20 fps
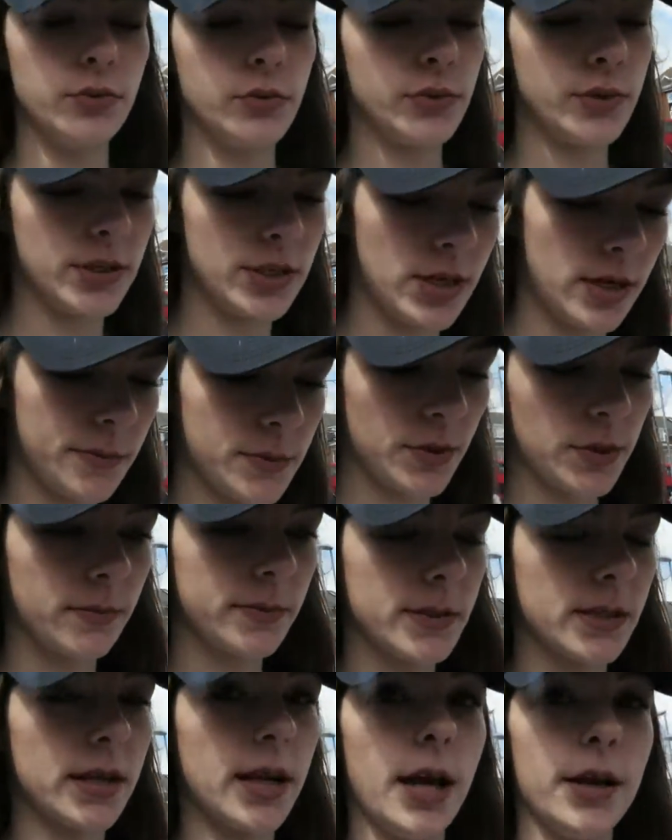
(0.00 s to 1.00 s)
all the chip
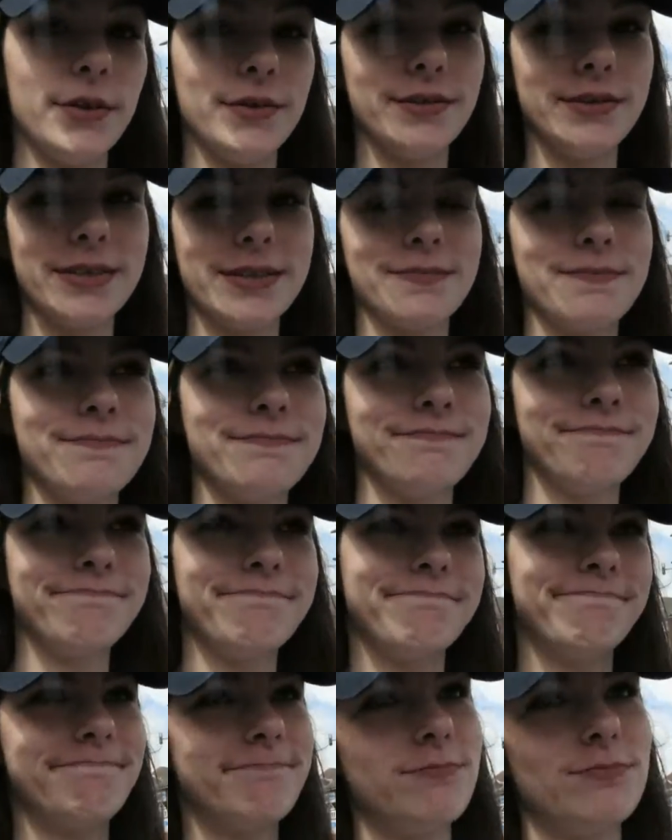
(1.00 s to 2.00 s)
shops are closed.
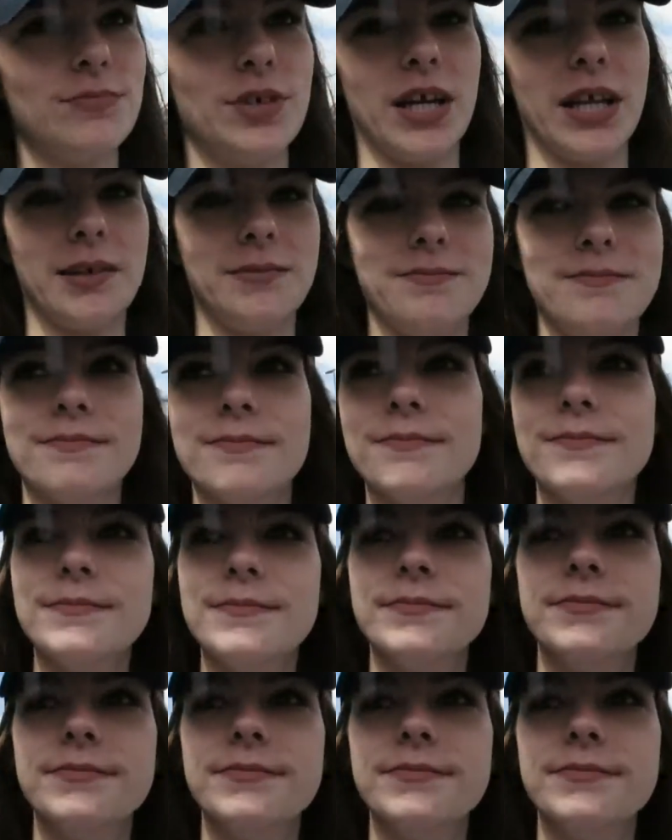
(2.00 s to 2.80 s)
Brilliant.